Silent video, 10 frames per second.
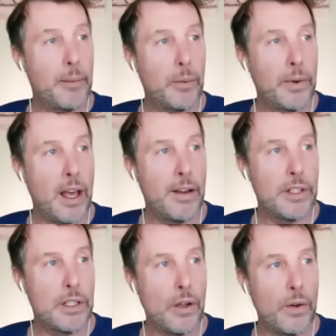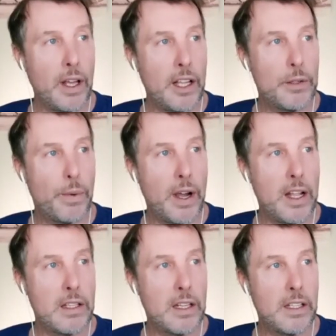mean, we have stone age
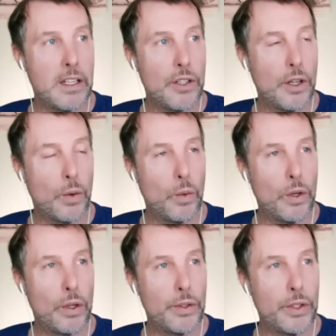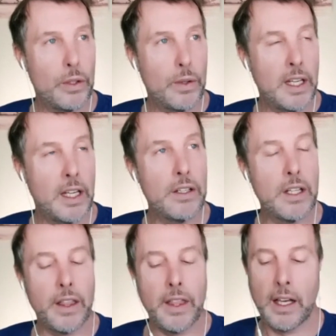brains in a digital world too. And here's
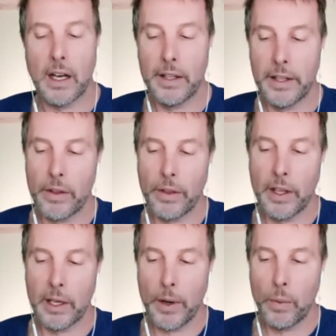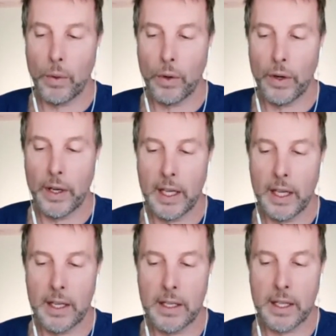the thing the other thing about worry
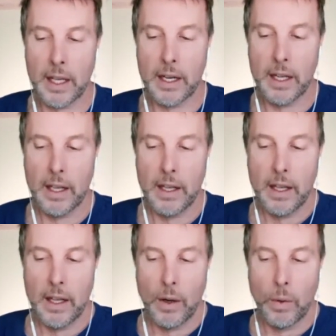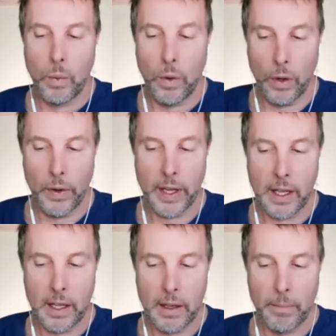is that
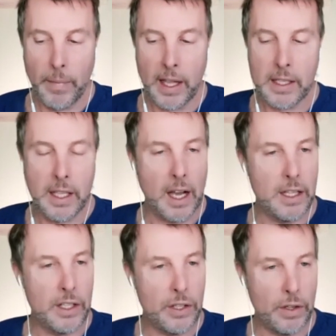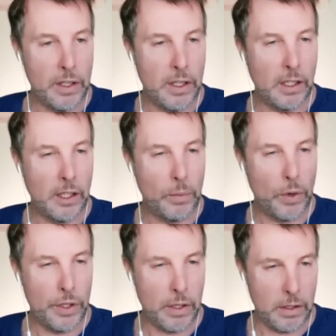worry makes the uncertain a little
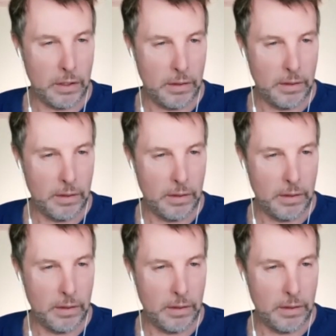more certain.